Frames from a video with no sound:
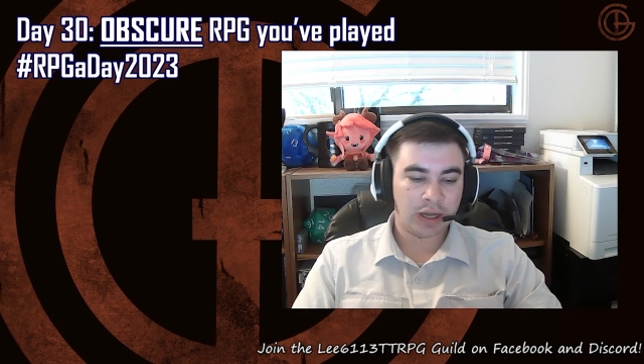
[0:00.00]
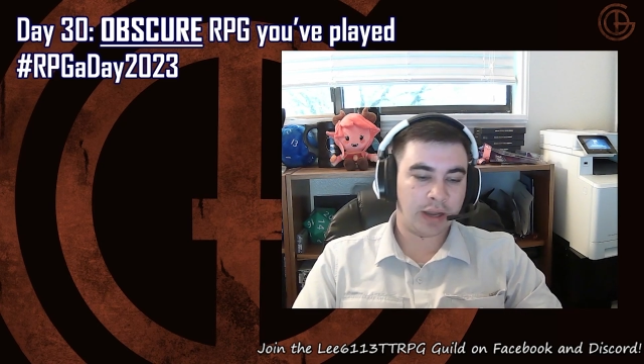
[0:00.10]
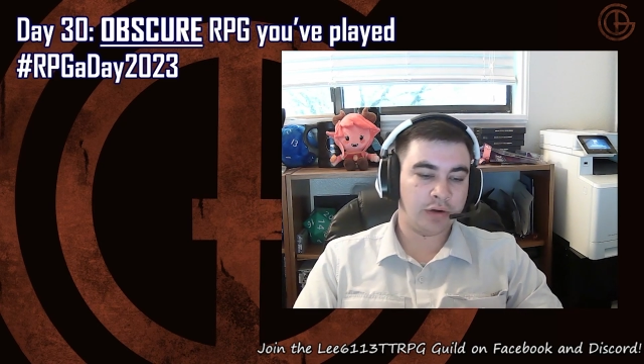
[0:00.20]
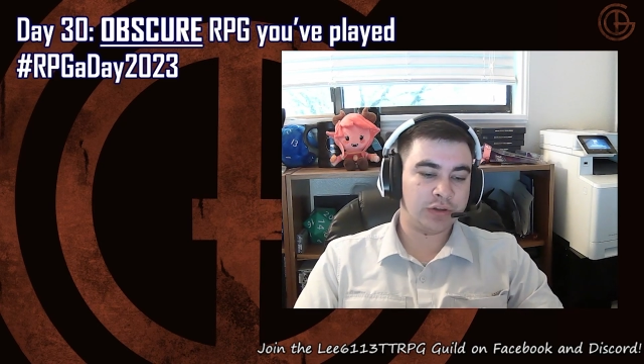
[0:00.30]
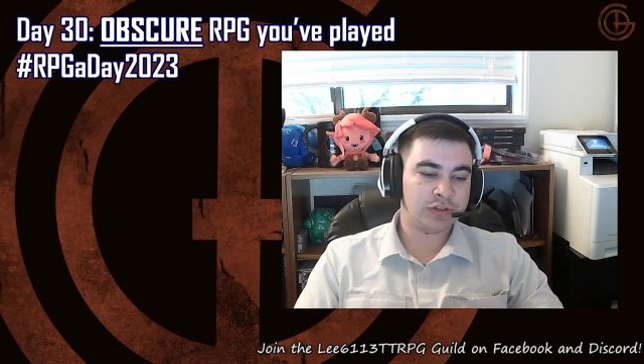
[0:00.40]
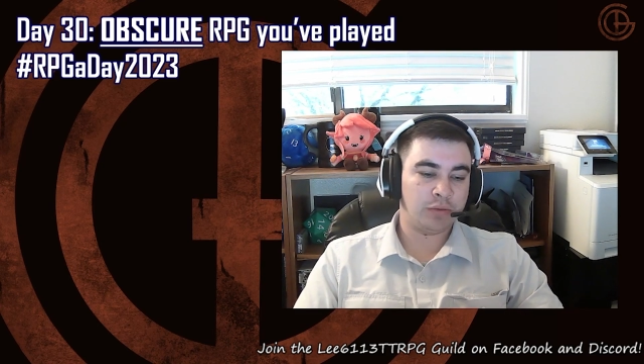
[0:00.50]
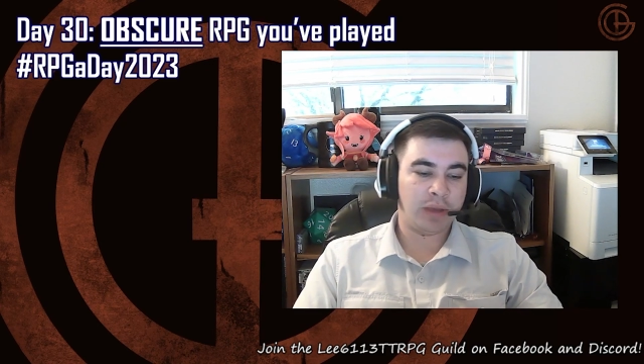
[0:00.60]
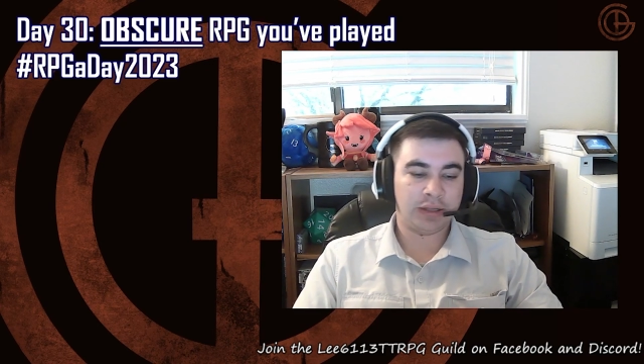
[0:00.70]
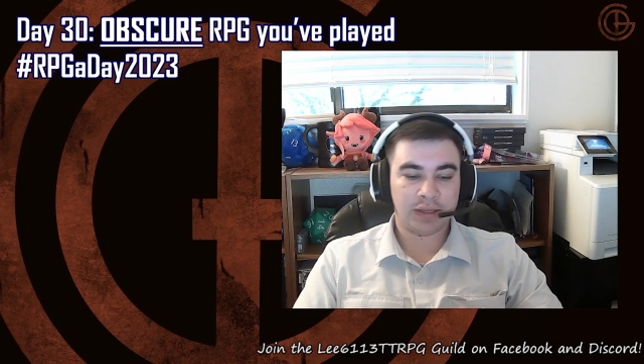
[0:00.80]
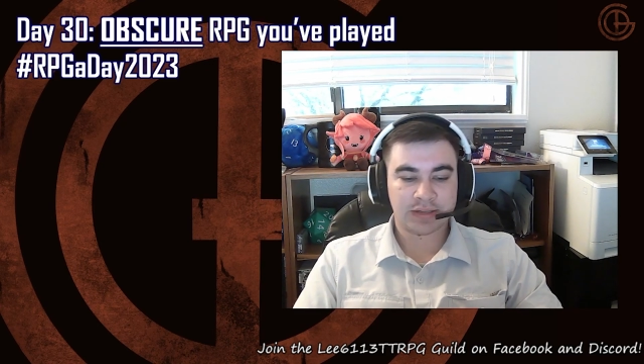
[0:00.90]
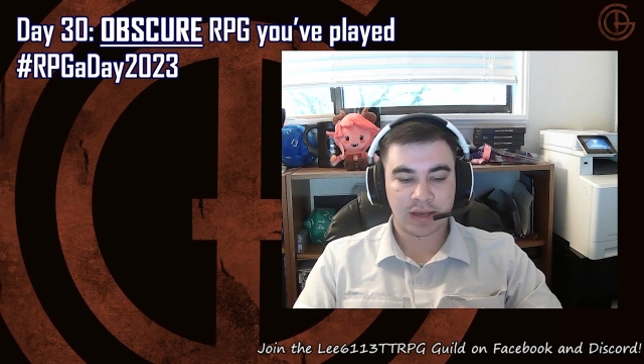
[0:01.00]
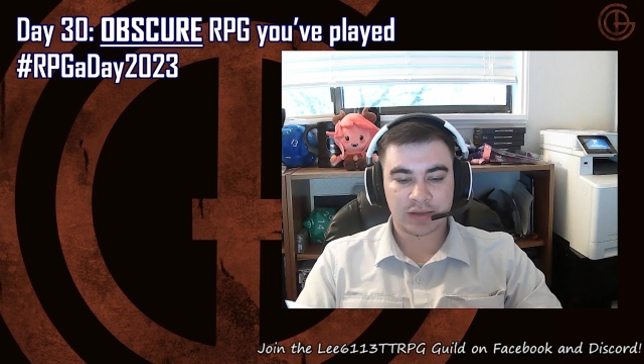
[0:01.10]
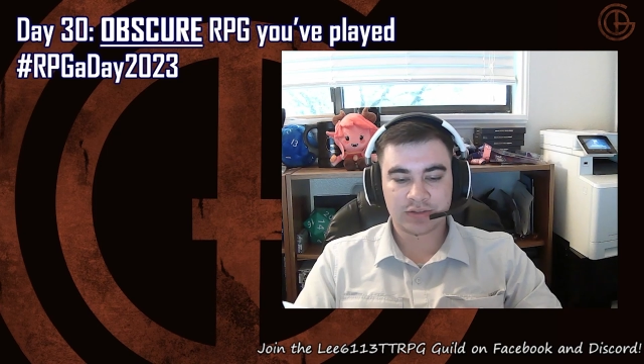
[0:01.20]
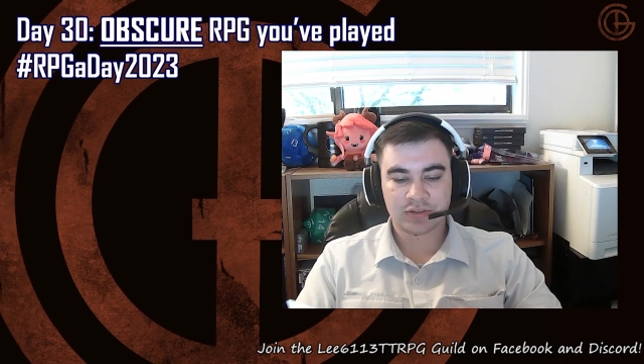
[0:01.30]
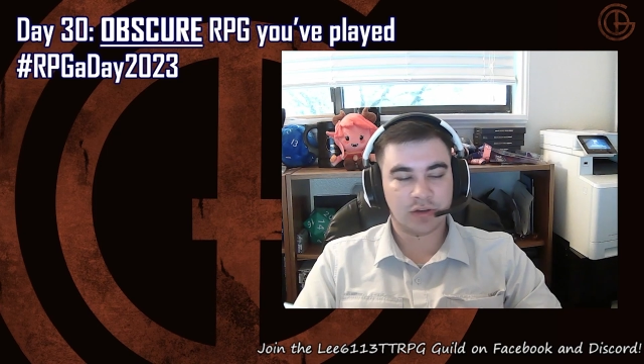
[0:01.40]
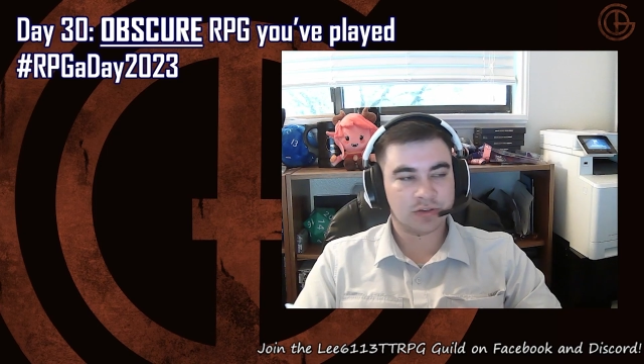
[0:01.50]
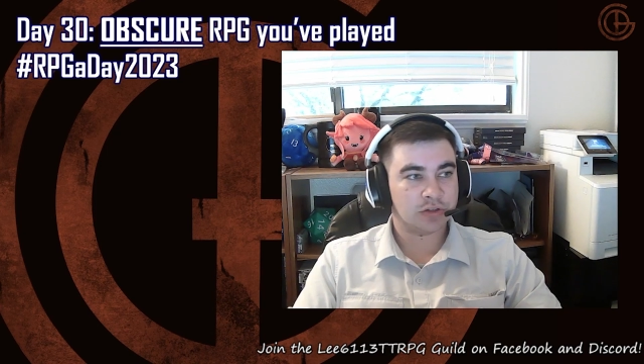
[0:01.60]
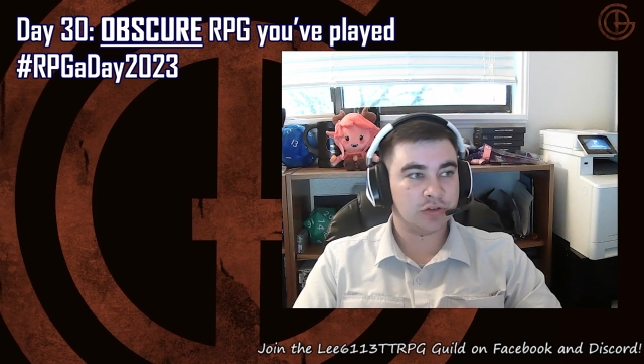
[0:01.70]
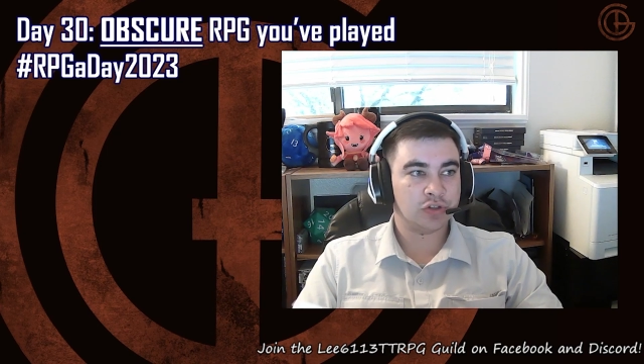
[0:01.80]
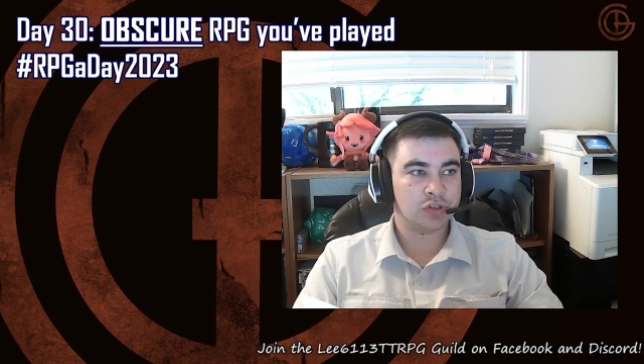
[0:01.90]
Iron is your melee attacks,
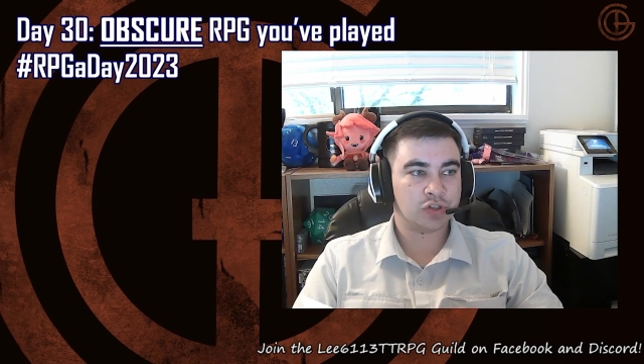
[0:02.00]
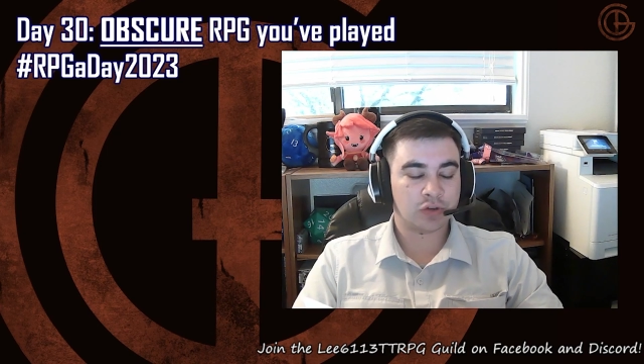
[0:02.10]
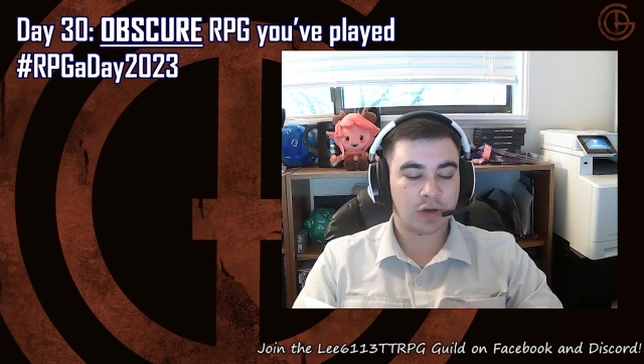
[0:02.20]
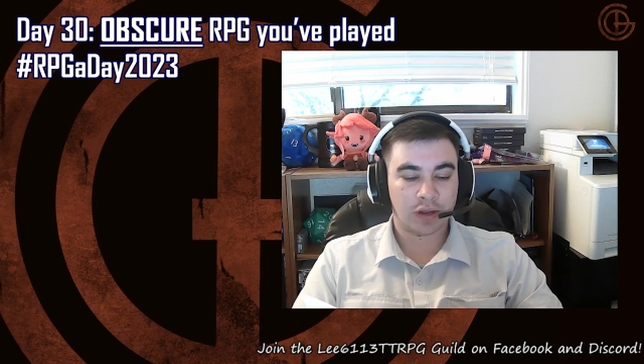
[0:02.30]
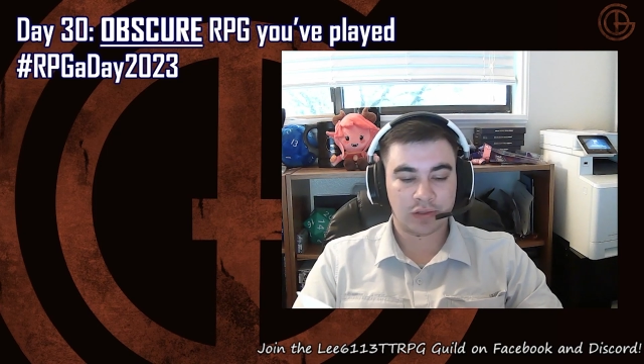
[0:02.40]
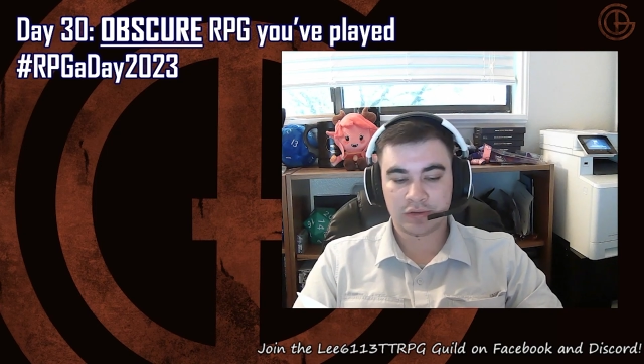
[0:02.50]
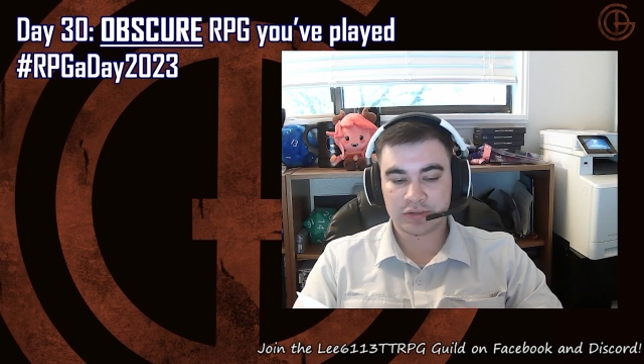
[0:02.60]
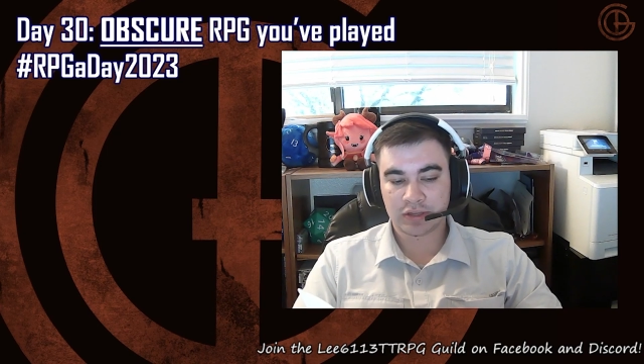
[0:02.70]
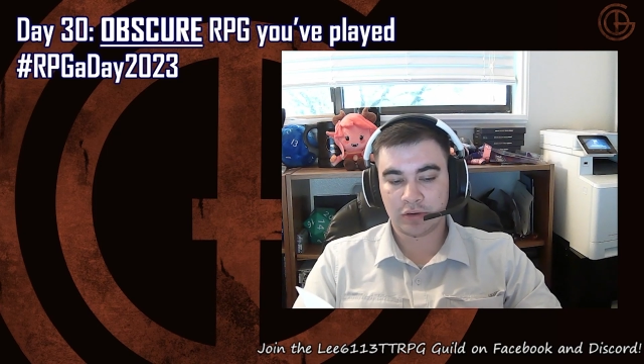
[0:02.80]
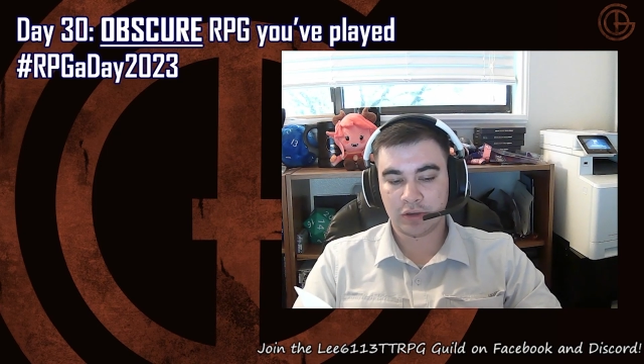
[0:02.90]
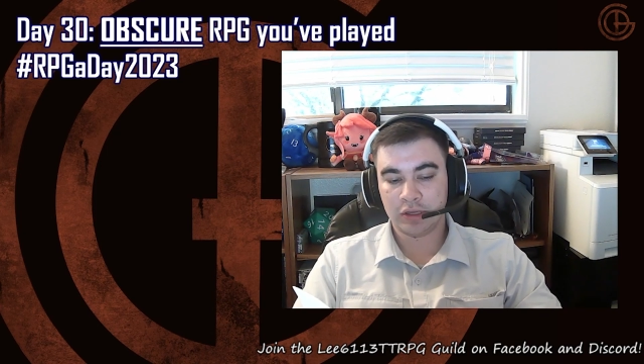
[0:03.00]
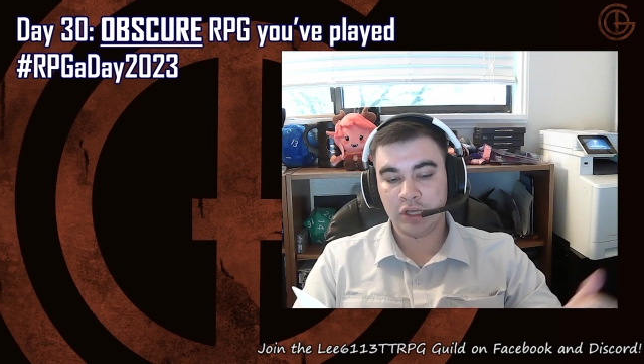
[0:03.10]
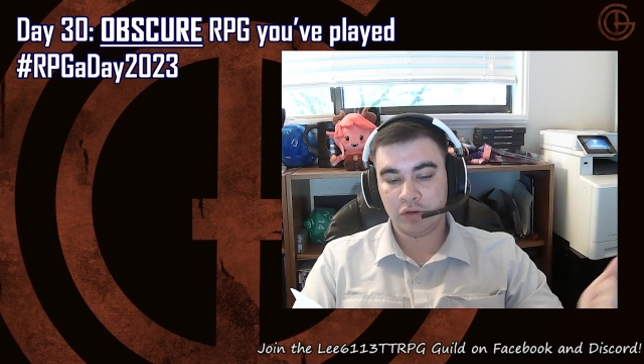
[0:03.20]
constitution, strength, etc.